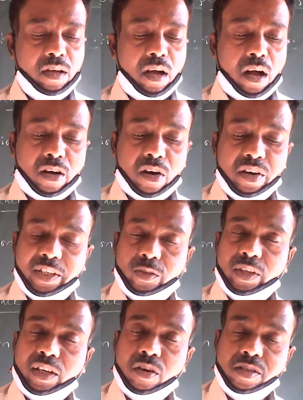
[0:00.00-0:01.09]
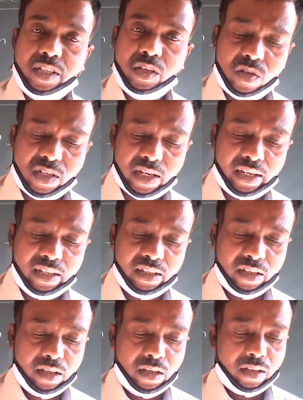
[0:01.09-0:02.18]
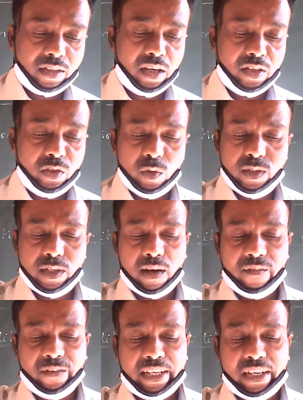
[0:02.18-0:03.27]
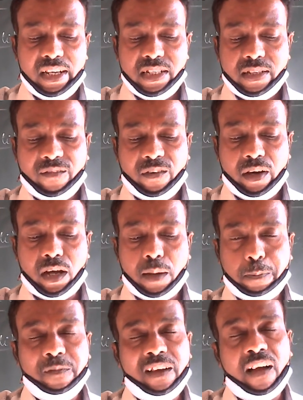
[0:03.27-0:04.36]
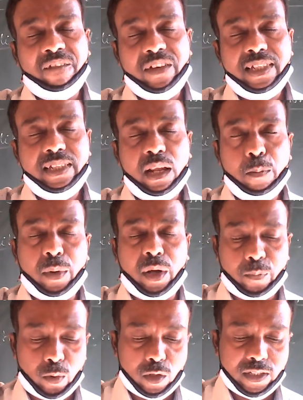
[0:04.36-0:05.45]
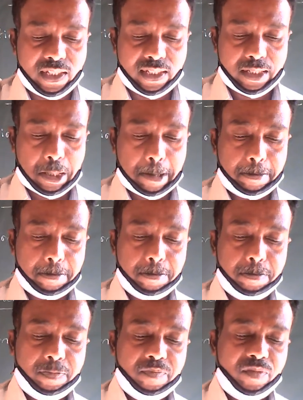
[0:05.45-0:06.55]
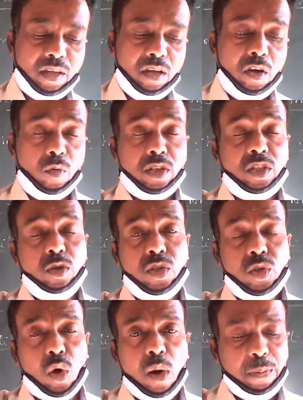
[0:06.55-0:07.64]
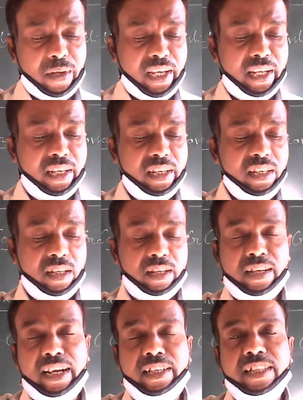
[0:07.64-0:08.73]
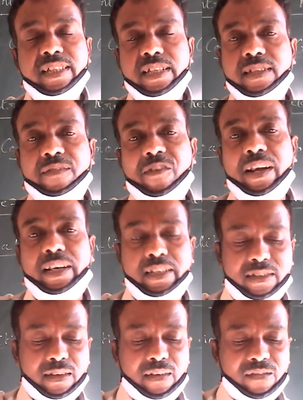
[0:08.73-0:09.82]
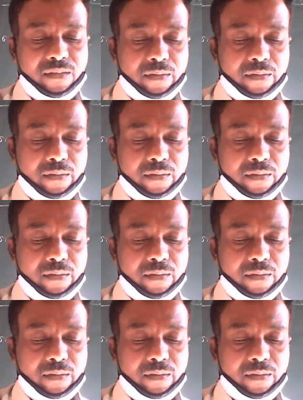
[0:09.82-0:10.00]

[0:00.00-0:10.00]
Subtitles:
According to the constitution, the use of English for official purpose was to stop in 1965 itself.